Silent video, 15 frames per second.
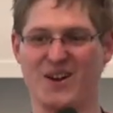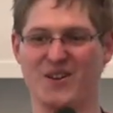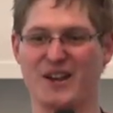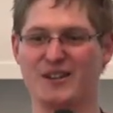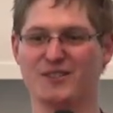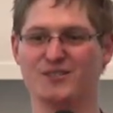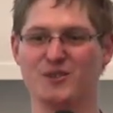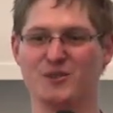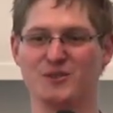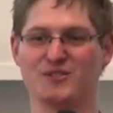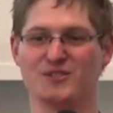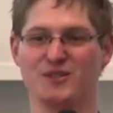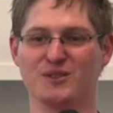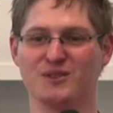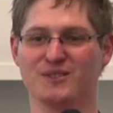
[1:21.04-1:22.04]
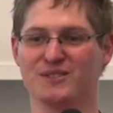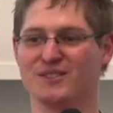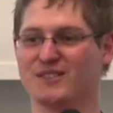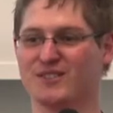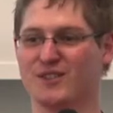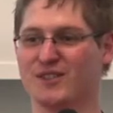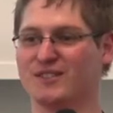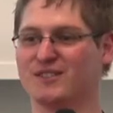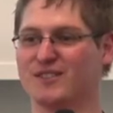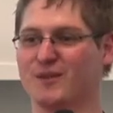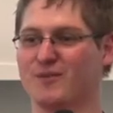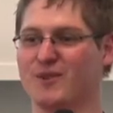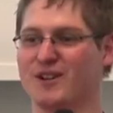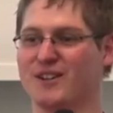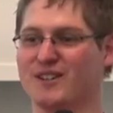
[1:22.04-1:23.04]
okay, so so so it's
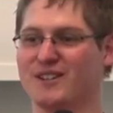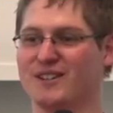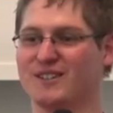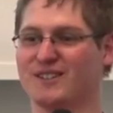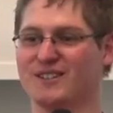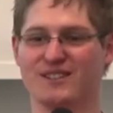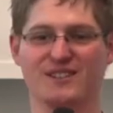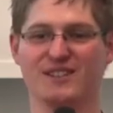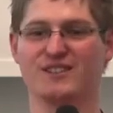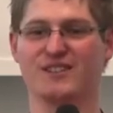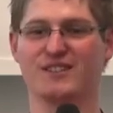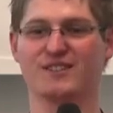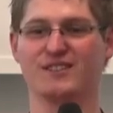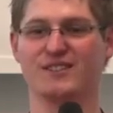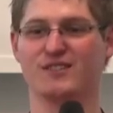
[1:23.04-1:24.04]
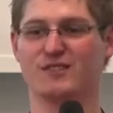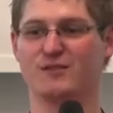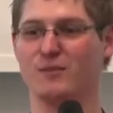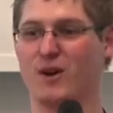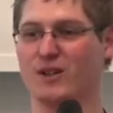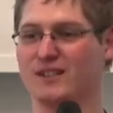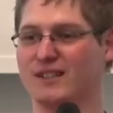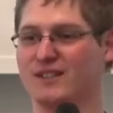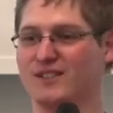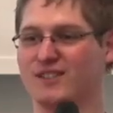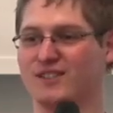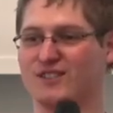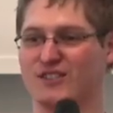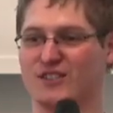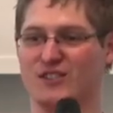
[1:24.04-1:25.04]
somewhere it's, it's smaller than
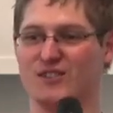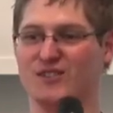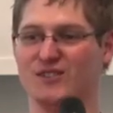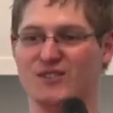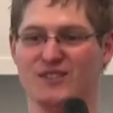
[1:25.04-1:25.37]
60,